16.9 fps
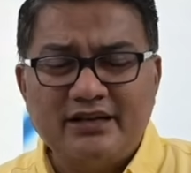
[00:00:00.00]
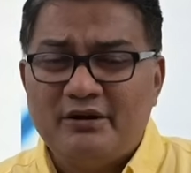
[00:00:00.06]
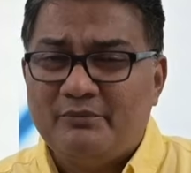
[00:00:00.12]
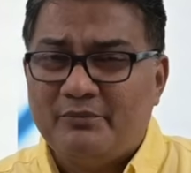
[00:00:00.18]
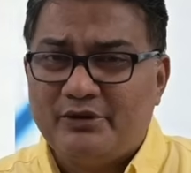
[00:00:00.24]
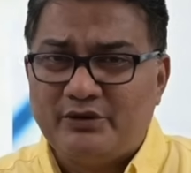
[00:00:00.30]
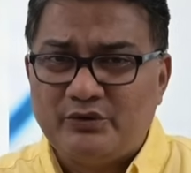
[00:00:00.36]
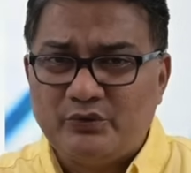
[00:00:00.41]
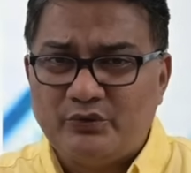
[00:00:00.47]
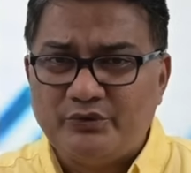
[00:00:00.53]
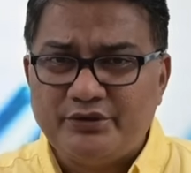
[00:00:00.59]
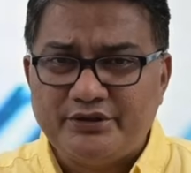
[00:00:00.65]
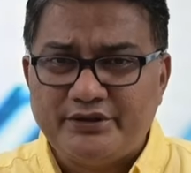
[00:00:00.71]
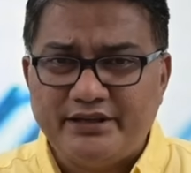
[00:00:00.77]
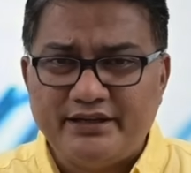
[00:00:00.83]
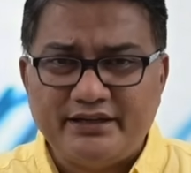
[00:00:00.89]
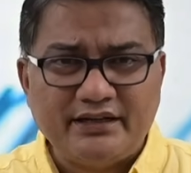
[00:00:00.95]
But don't you
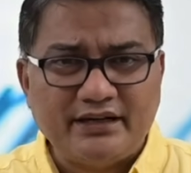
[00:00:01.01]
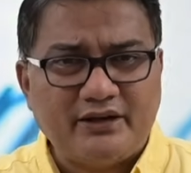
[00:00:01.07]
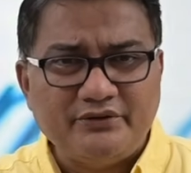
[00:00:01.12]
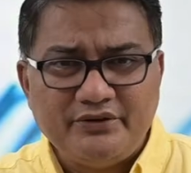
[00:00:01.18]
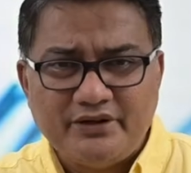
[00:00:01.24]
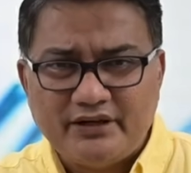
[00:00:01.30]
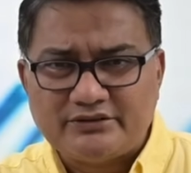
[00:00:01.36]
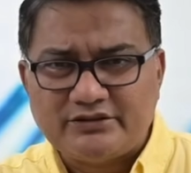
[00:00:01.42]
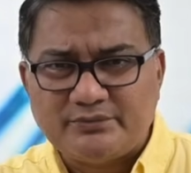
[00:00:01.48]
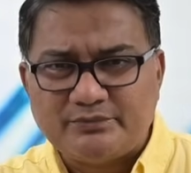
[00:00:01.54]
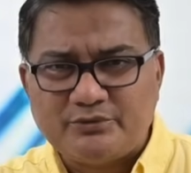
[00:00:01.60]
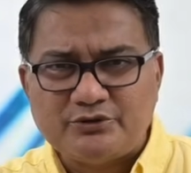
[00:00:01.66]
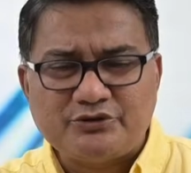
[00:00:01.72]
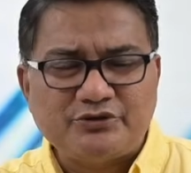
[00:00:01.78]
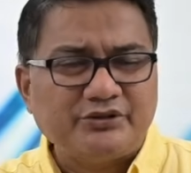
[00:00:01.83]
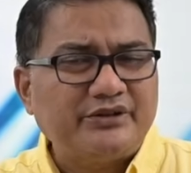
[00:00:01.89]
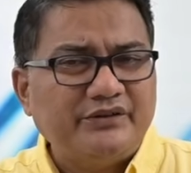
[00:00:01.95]
think now you are
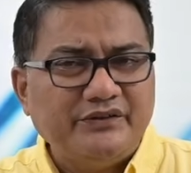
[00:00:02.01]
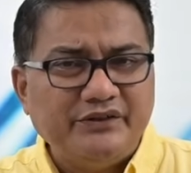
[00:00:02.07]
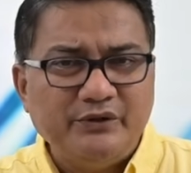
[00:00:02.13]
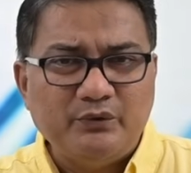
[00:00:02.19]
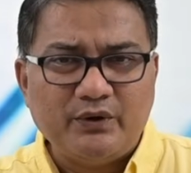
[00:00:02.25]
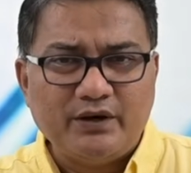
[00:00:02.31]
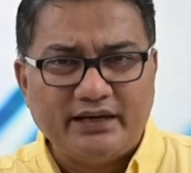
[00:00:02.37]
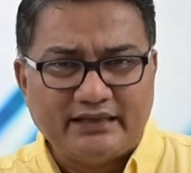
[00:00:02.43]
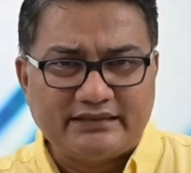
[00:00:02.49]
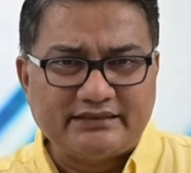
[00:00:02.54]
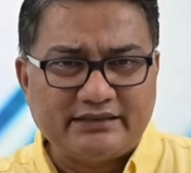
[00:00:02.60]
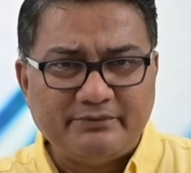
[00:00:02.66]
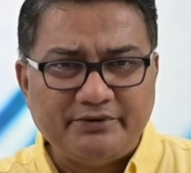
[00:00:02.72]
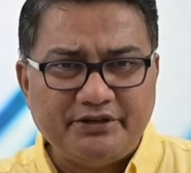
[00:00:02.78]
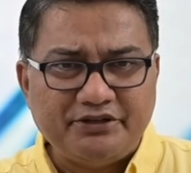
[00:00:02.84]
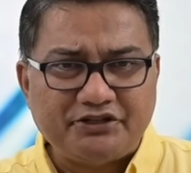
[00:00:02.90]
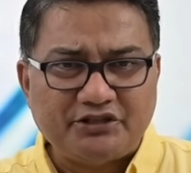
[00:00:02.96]
supposed to give only one
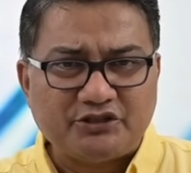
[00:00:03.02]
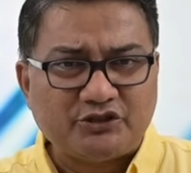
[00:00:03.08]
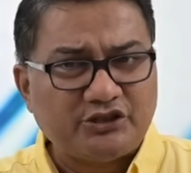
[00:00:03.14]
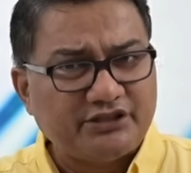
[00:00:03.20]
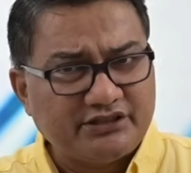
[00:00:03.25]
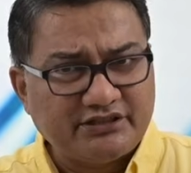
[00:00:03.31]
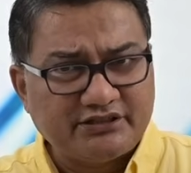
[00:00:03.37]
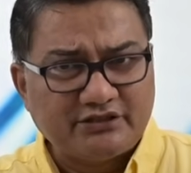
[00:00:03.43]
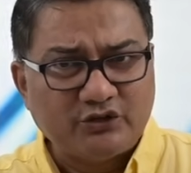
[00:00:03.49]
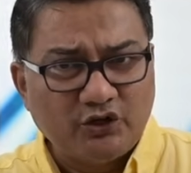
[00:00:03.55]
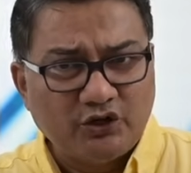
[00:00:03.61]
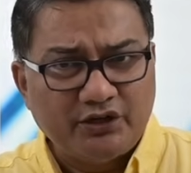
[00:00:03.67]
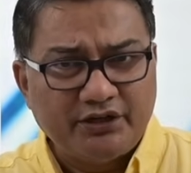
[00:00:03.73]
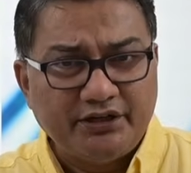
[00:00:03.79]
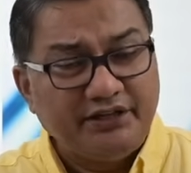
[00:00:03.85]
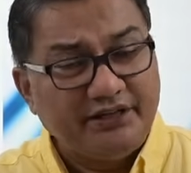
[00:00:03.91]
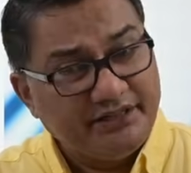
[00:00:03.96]
examination, so it is
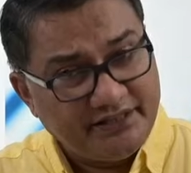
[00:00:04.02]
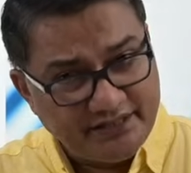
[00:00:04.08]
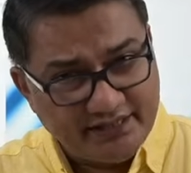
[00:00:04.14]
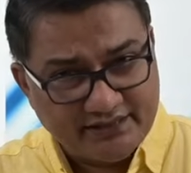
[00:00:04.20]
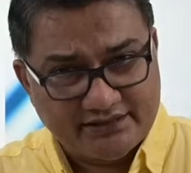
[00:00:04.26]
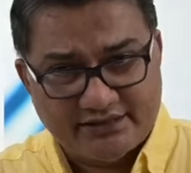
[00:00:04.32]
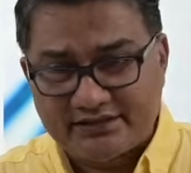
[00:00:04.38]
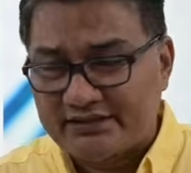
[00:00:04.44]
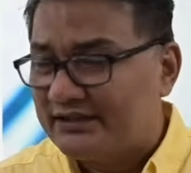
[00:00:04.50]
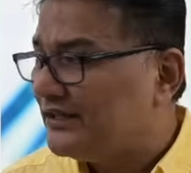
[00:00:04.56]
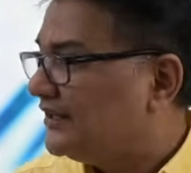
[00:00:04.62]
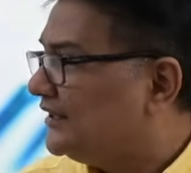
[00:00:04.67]
good? Yes.